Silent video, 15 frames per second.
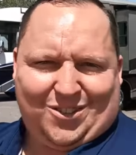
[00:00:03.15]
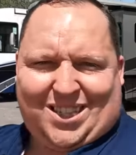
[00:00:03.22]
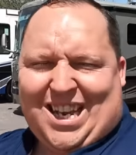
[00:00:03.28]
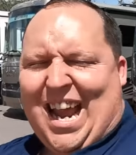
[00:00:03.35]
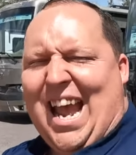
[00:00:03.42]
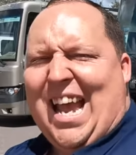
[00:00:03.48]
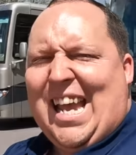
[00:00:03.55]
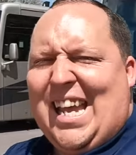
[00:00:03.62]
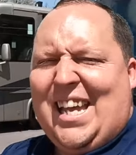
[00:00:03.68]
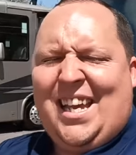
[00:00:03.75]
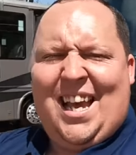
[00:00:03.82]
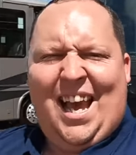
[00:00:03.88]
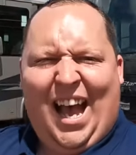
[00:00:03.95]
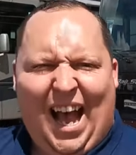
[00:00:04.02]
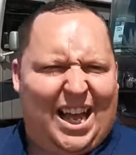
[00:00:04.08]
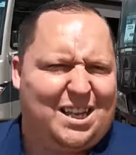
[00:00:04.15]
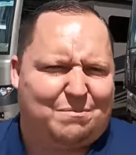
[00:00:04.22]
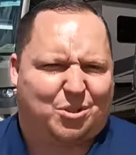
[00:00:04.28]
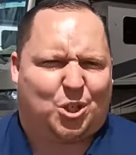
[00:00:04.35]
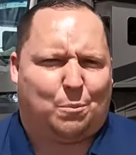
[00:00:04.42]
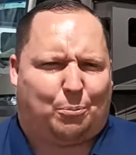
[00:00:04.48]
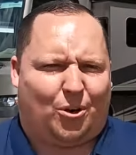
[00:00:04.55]
Today, I am
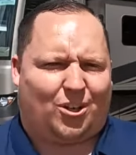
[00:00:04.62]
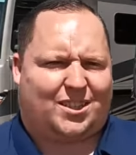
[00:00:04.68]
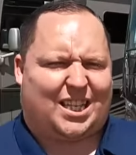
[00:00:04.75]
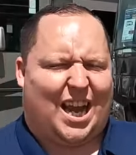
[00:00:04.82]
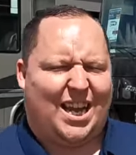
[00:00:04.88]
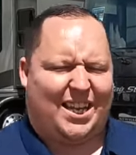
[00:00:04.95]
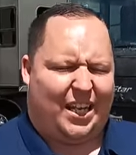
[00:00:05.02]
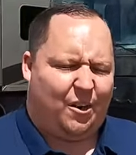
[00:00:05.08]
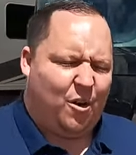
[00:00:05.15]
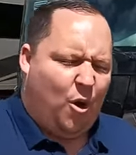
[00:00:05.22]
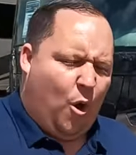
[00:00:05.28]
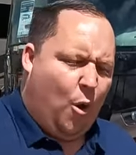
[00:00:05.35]
super excited.